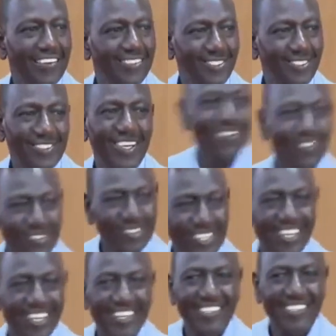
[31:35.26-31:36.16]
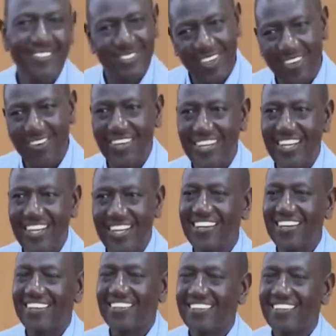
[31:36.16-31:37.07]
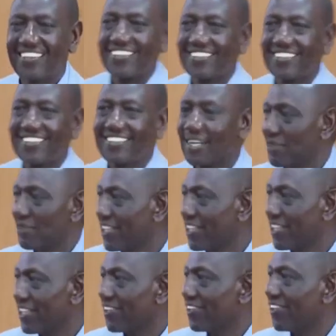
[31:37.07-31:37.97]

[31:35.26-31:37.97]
tutakutana tutaongea, si namna hiyo